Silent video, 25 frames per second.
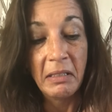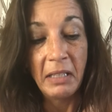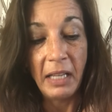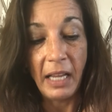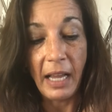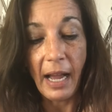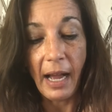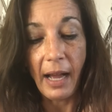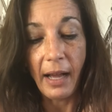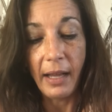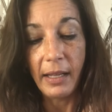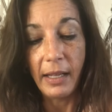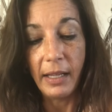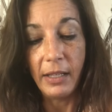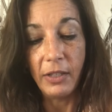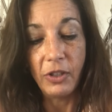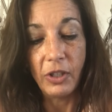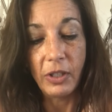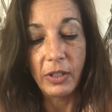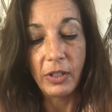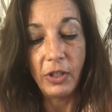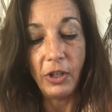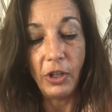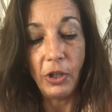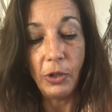Yeah, and
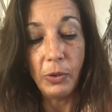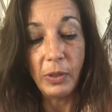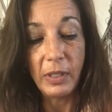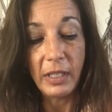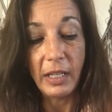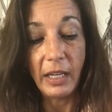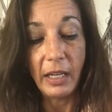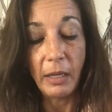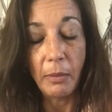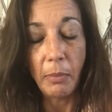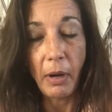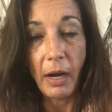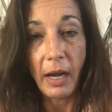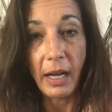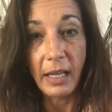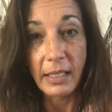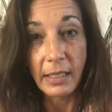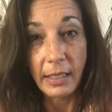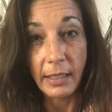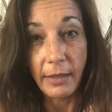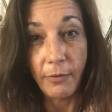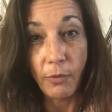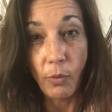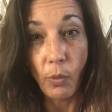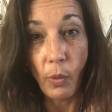just use it in a
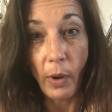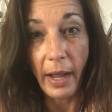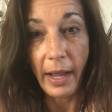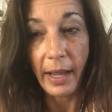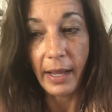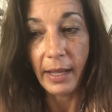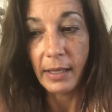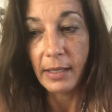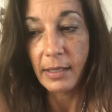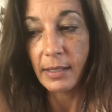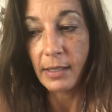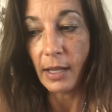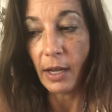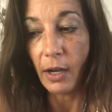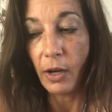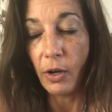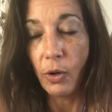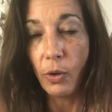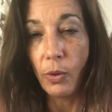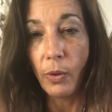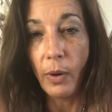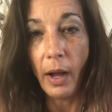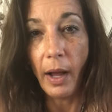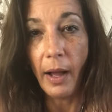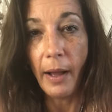positive way.
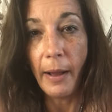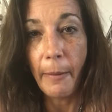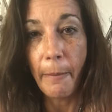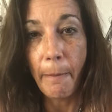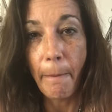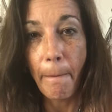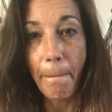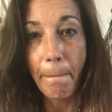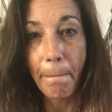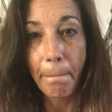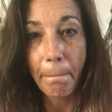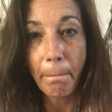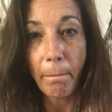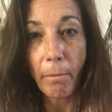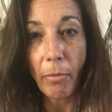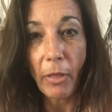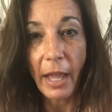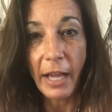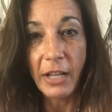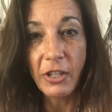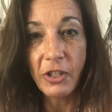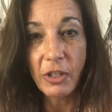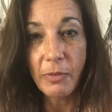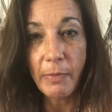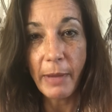So, um,
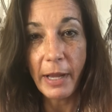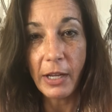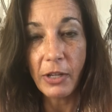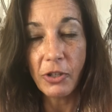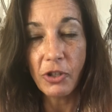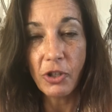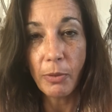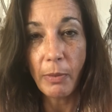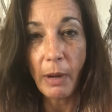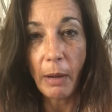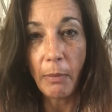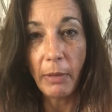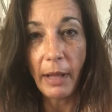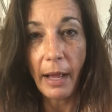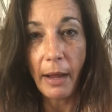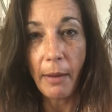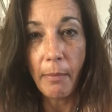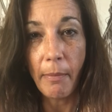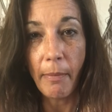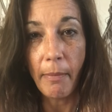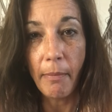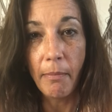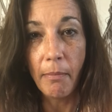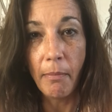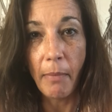and just making sure my bla-
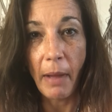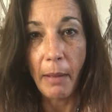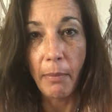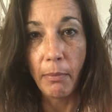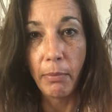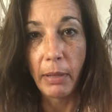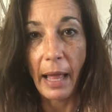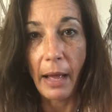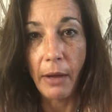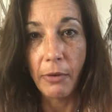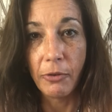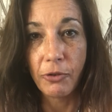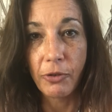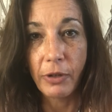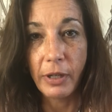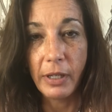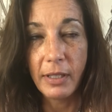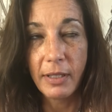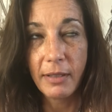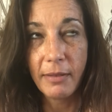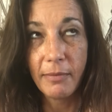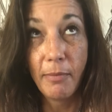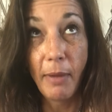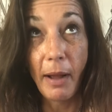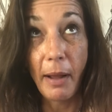my
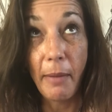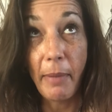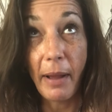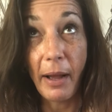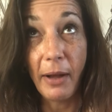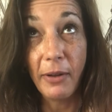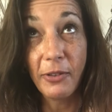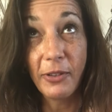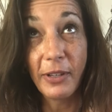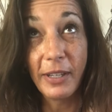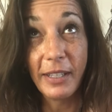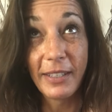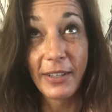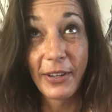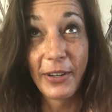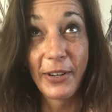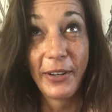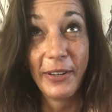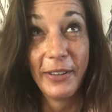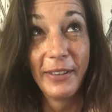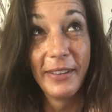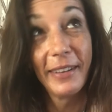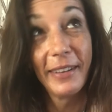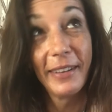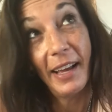boundaries, my boundaries
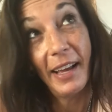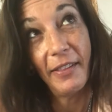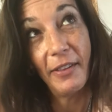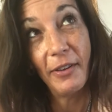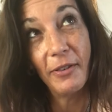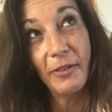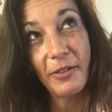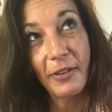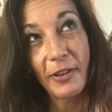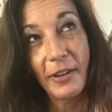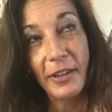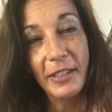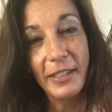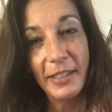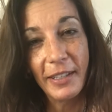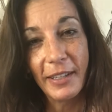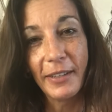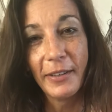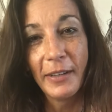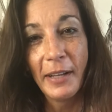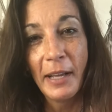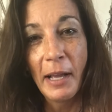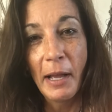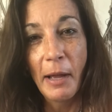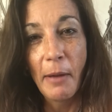are yeah, those are good too.
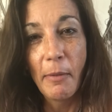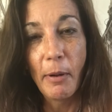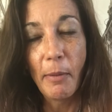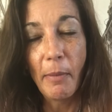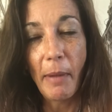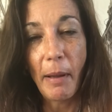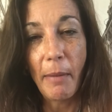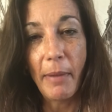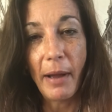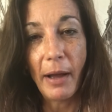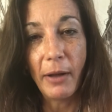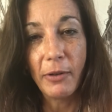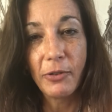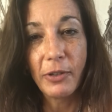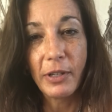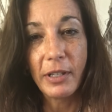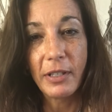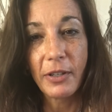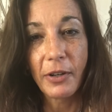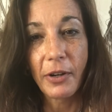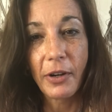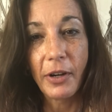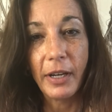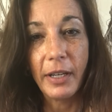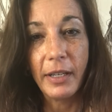But my
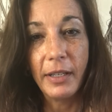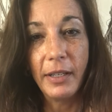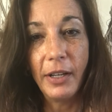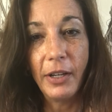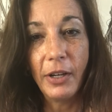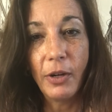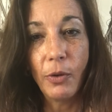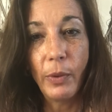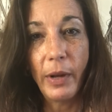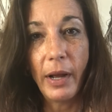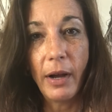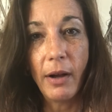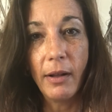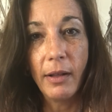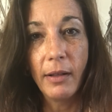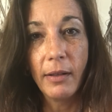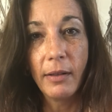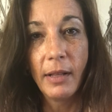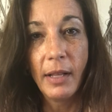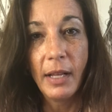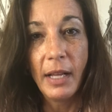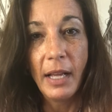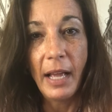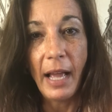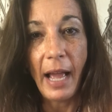boundaries are good. You know, we all
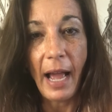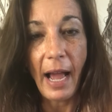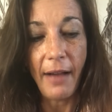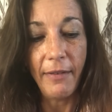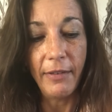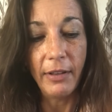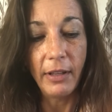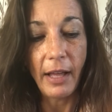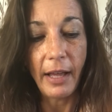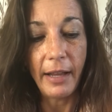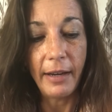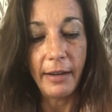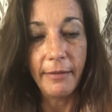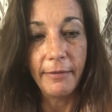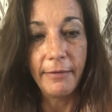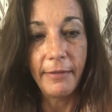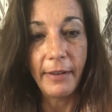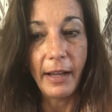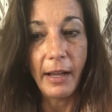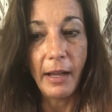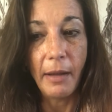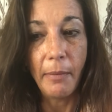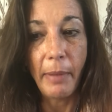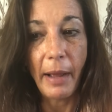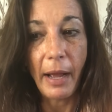have a lot of
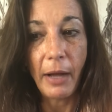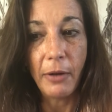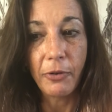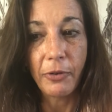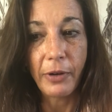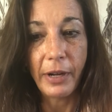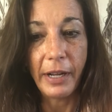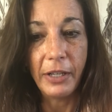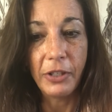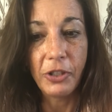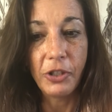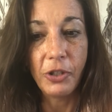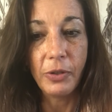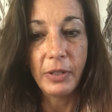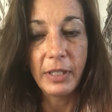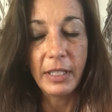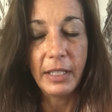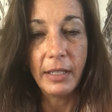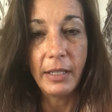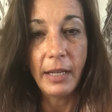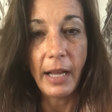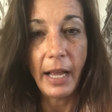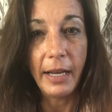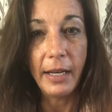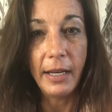uh, boundary issues
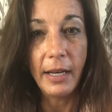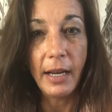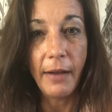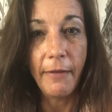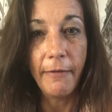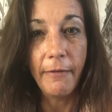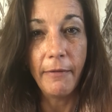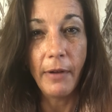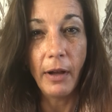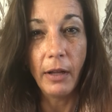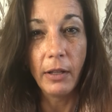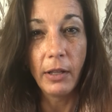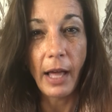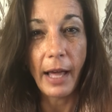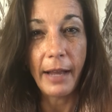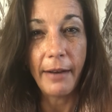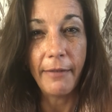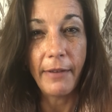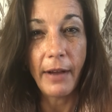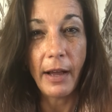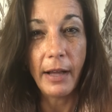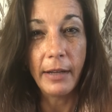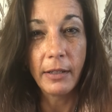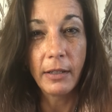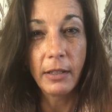and, and a lot
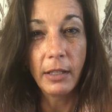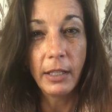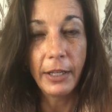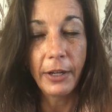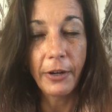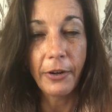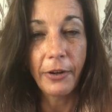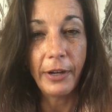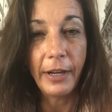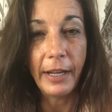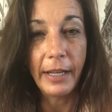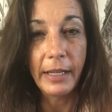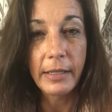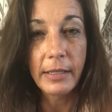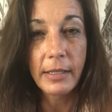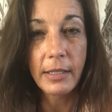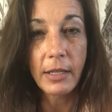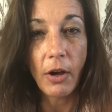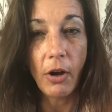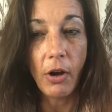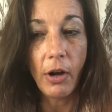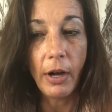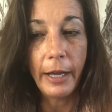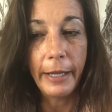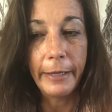of unclearness
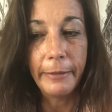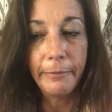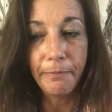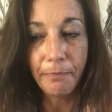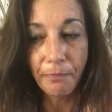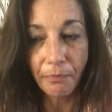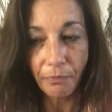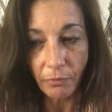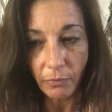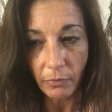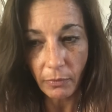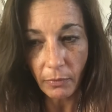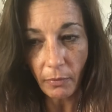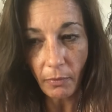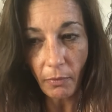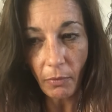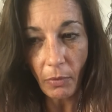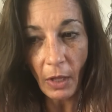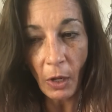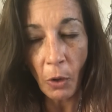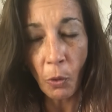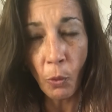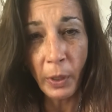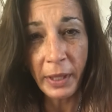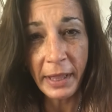on
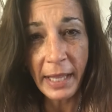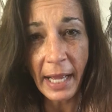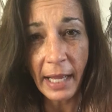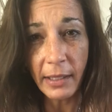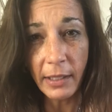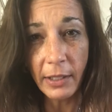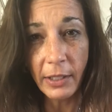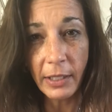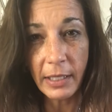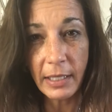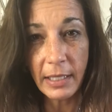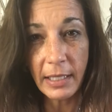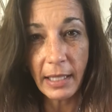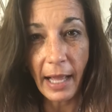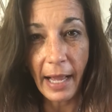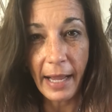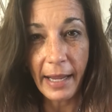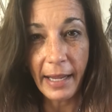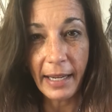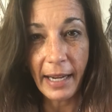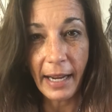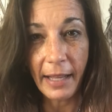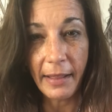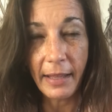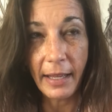what that looks
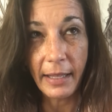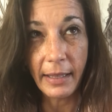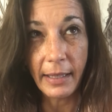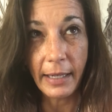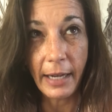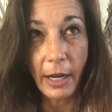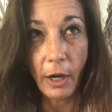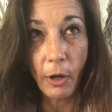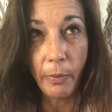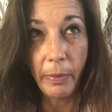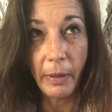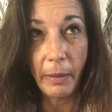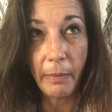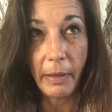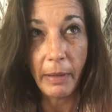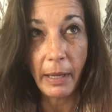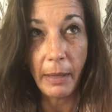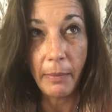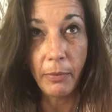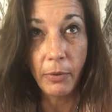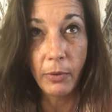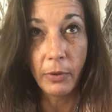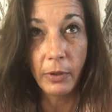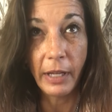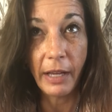like and i think that helping
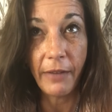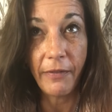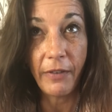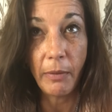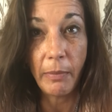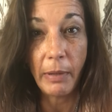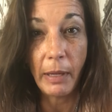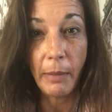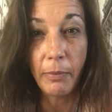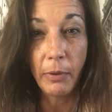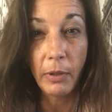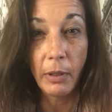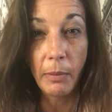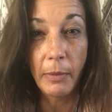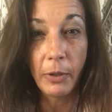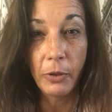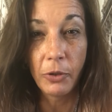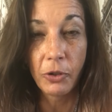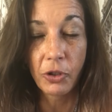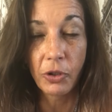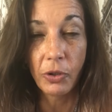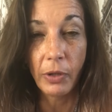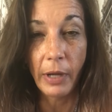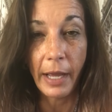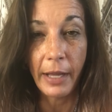people giving people
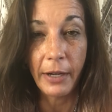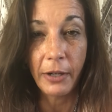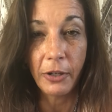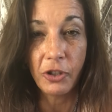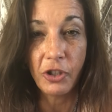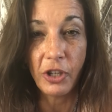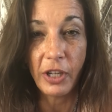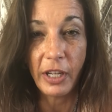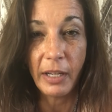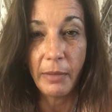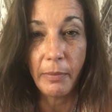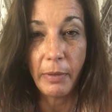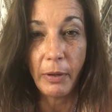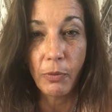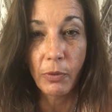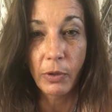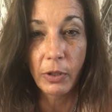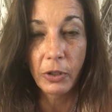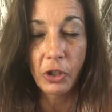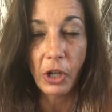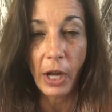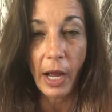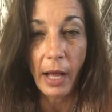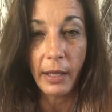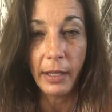emotional energy can be real
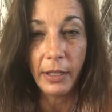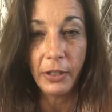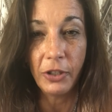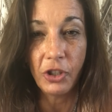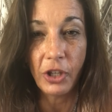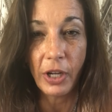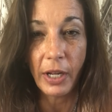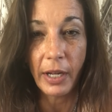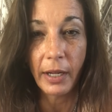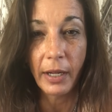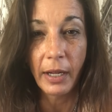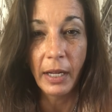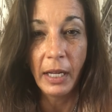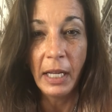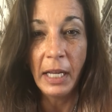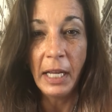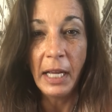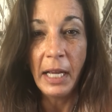challenging